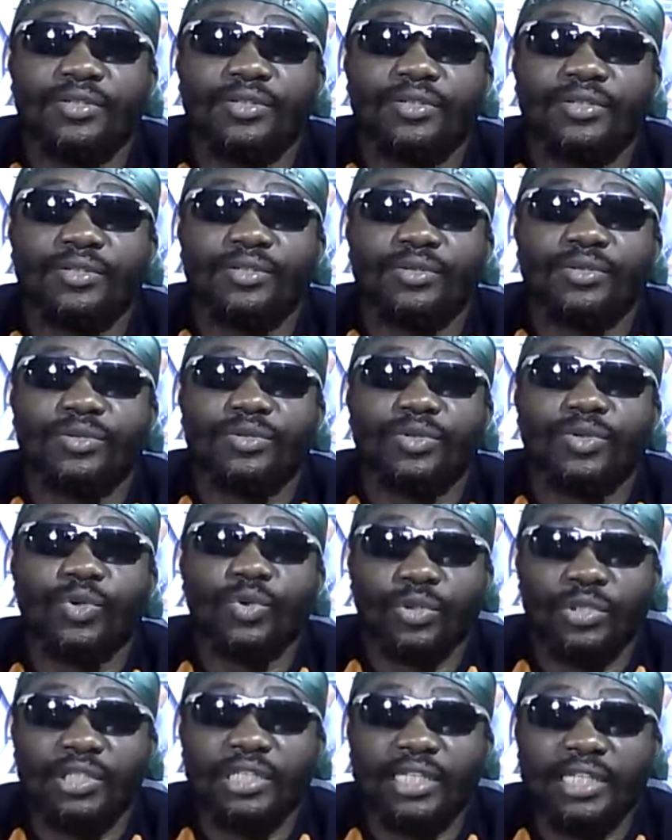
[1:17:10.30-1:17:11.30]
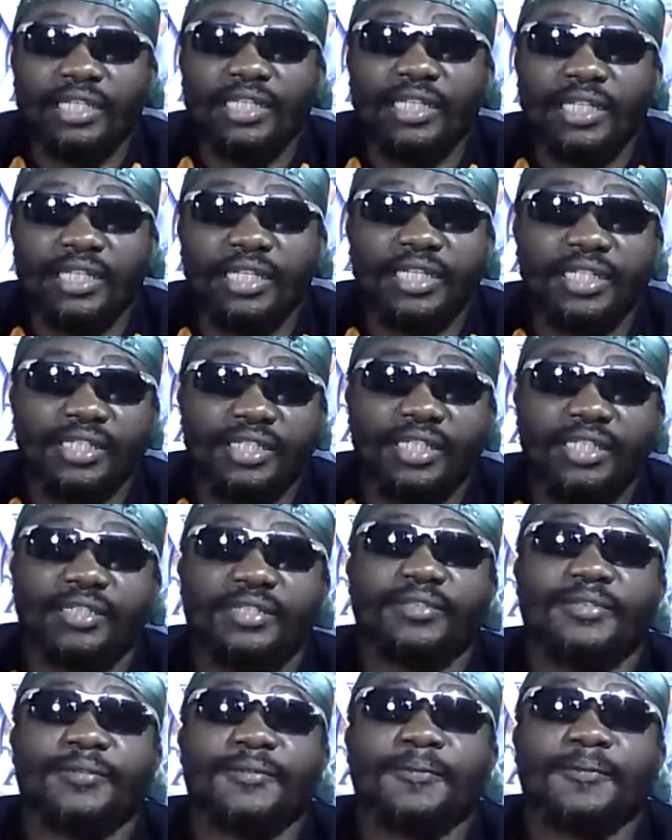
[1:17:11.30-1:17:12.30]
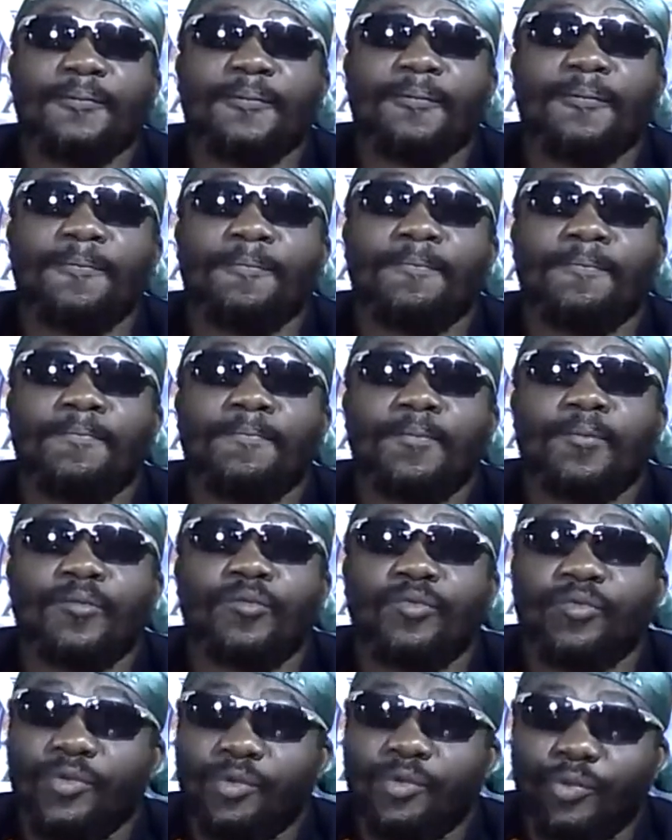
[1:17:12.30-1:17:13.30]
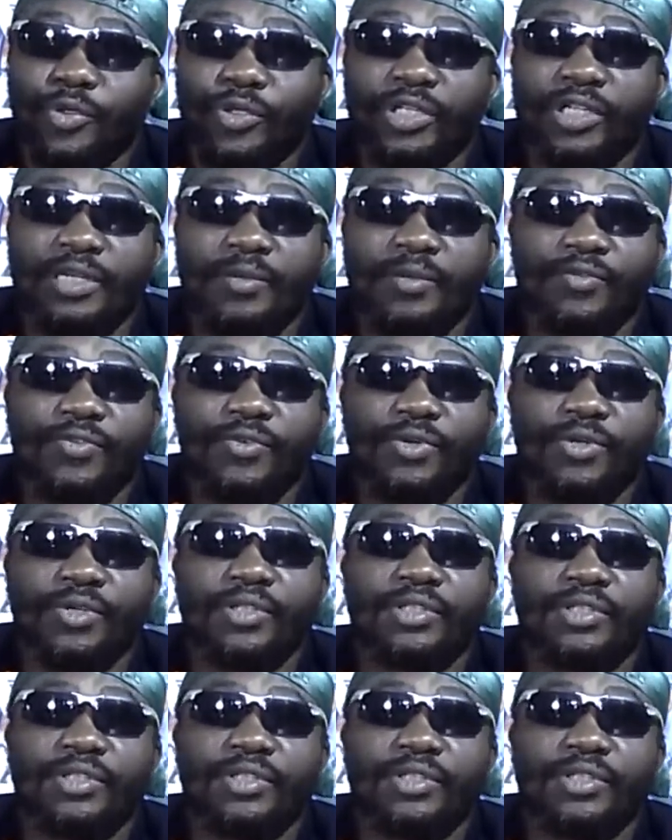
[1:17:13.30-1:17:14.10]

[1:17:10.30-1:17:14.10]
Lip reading: could lead the nation, bring them forth,